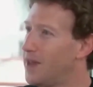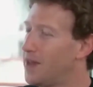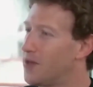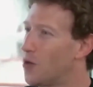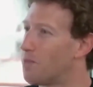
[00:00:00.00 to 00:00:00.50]

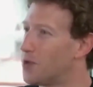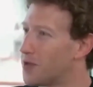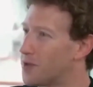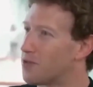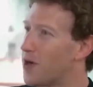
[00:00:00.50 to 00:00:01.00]
you know a
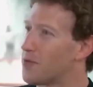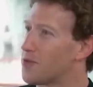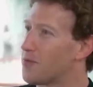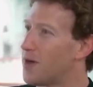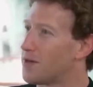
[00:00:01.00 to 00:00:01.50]
billion parameter
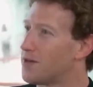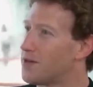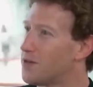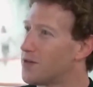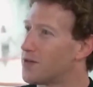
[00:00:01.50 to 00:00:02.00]
model
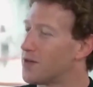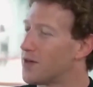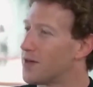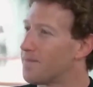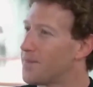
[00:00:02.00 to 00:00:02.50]
or
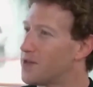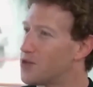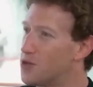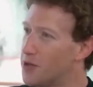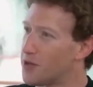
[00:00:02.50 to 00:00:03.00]
a
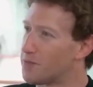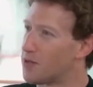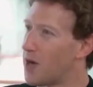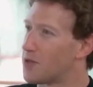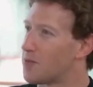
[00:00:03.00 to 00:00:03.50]
two billion
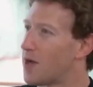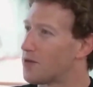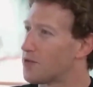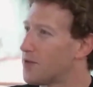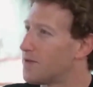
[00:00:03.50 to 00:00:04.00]
parameter model
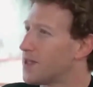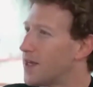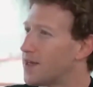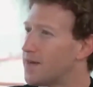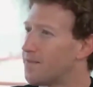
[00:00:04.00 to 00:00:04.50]
or even
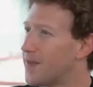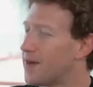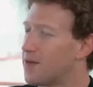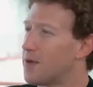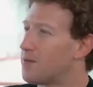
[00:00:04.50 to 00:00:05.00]
like a I don't
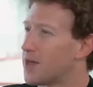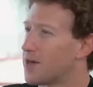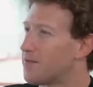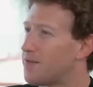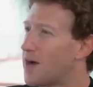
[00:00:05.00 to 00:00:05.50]
know maybe like a
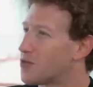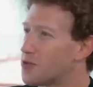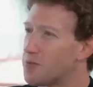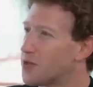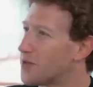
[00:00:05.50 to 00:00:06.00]
five hundred
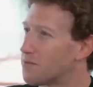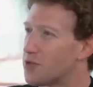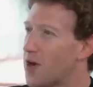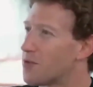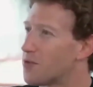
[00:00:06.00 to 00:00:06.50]
million
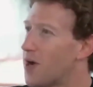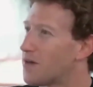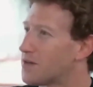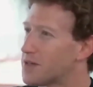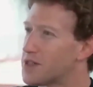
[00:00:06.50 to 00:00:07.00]
parameter
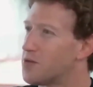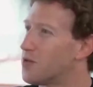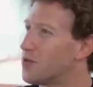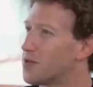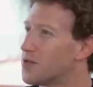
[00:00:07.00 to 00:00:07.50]
model and see what
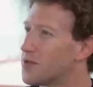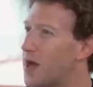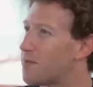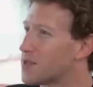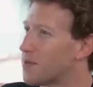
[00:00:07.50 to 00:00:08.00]
you can do with that
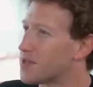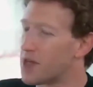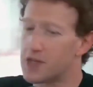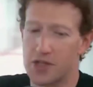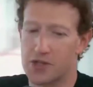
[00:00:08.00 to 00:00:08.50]
because I mean as
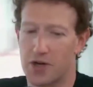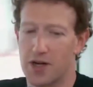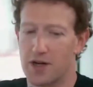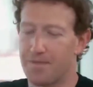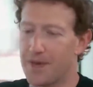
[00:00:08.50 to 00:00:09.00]
as they start
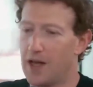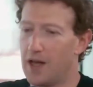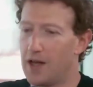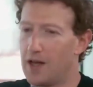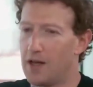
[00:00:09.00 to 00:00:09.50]
getting
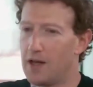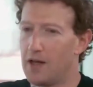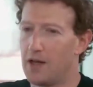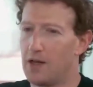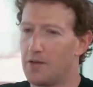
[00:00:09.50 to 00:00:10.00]

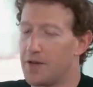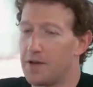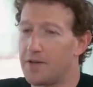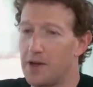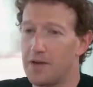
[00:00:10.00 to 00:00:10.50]
if
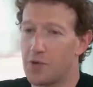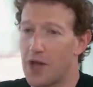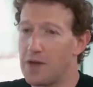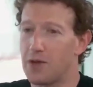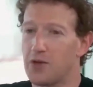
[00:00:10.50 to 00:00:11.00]
if, it, if with
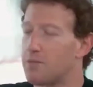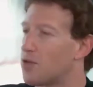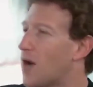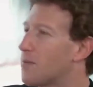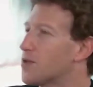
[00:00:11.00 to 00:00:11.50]
eight billion
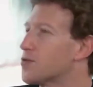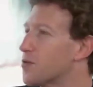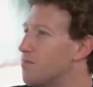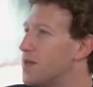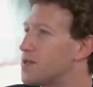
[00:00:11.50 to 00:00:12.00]
parameters we're
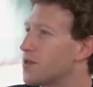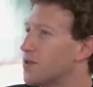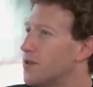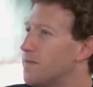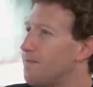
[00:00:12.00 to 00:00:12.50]

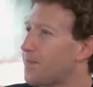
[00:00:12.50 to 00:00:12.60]
basically